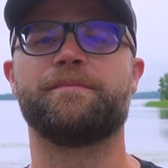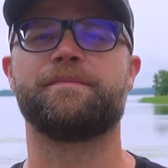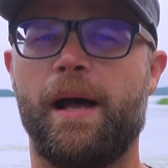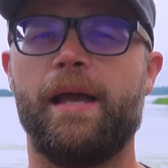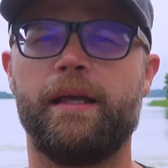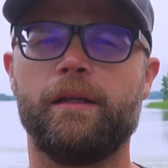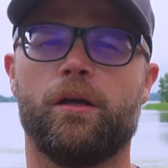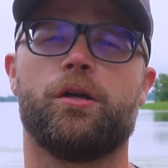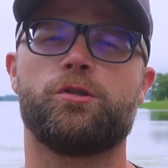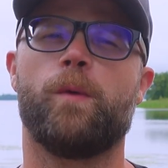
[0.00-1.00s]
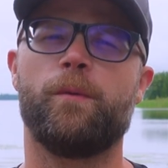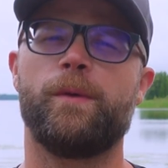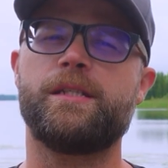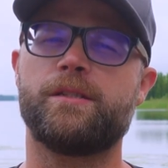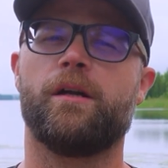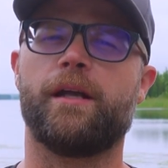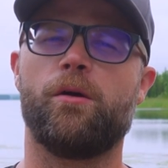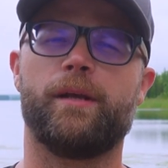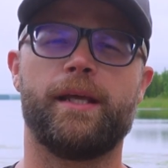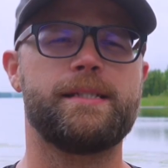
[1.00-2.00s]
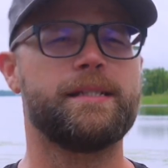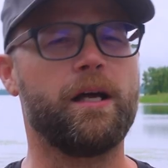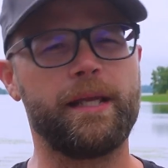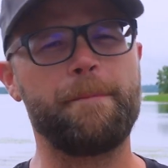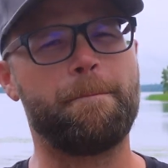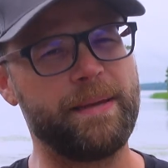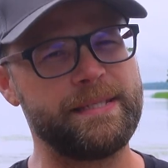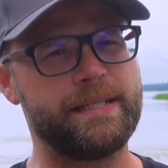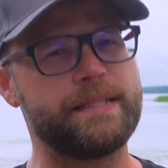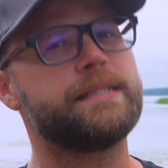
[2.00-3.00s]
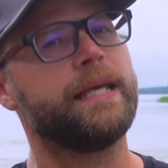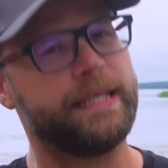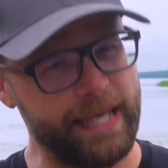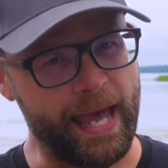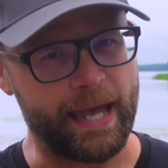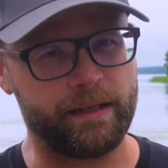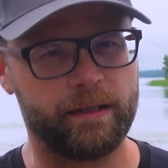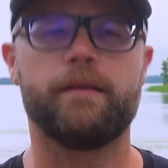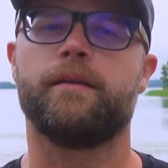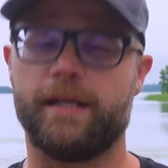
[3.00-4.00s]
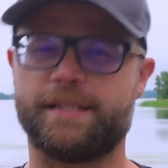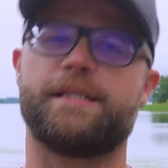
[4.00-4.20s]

But by and large, when we start out, it's not a business yet, it's a